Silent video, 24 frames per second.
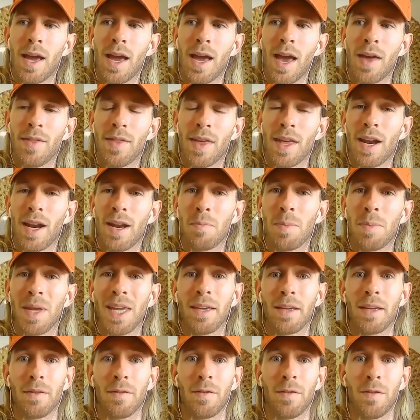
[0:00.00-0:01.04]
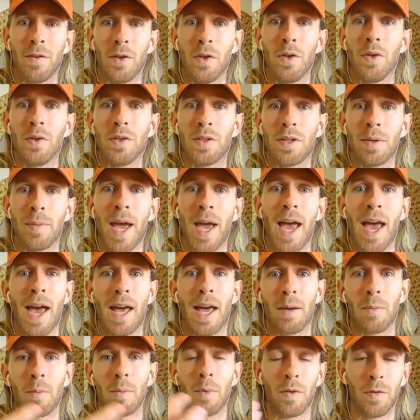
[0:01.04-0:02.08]
and then I'd be confused about how
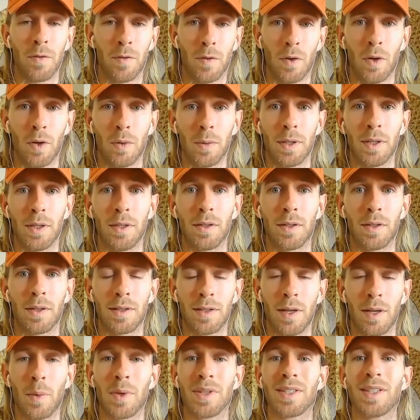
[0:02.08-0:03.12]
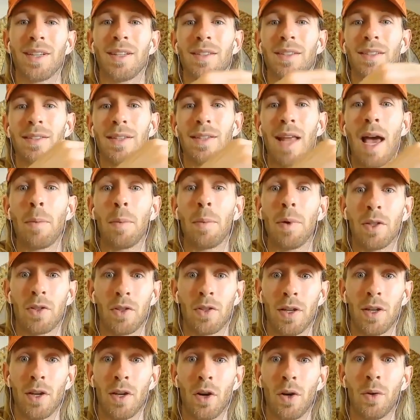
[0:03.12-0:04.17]
to move forward because I wasn't established
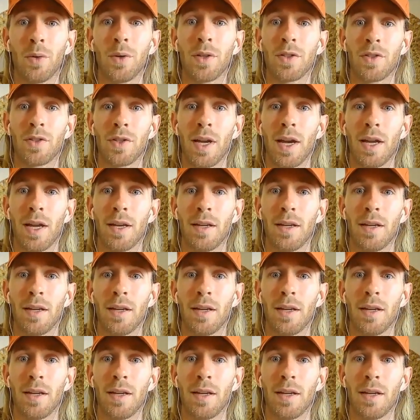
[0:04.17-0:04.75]
in wholeness yet.